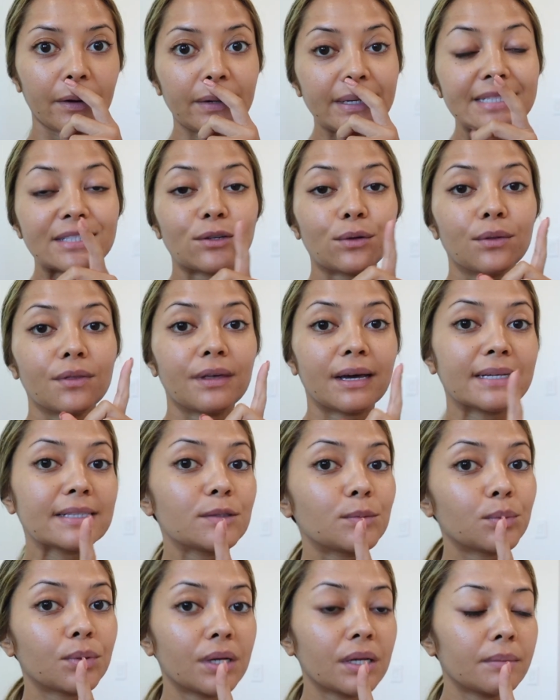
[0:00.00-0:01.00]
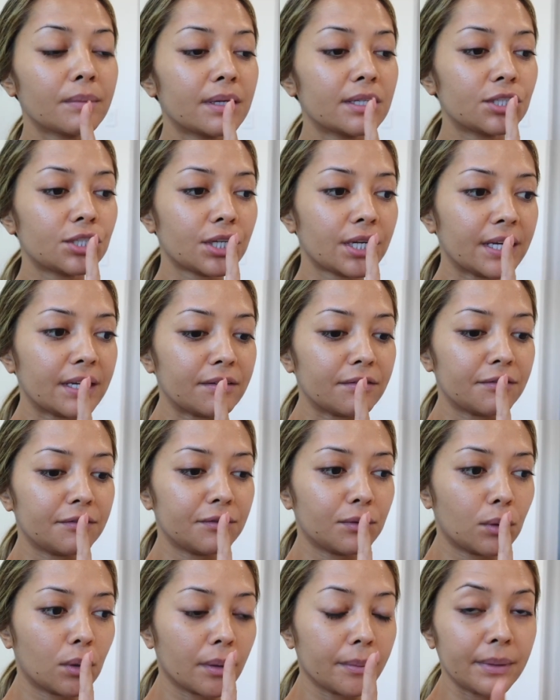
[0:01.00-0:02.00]
All right, so that's pretty much it
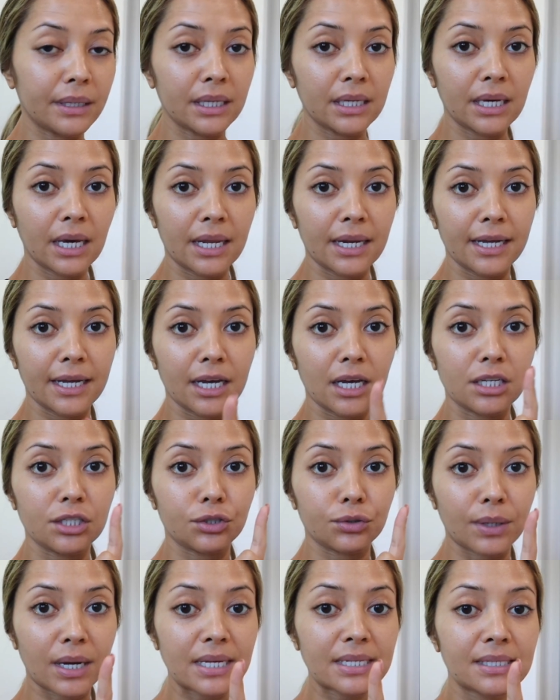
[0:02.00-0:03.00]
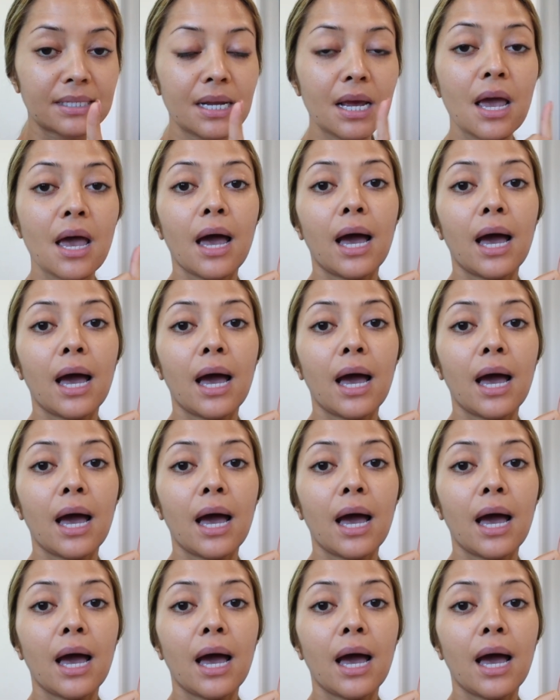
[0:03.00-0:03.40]
for me getting dressed.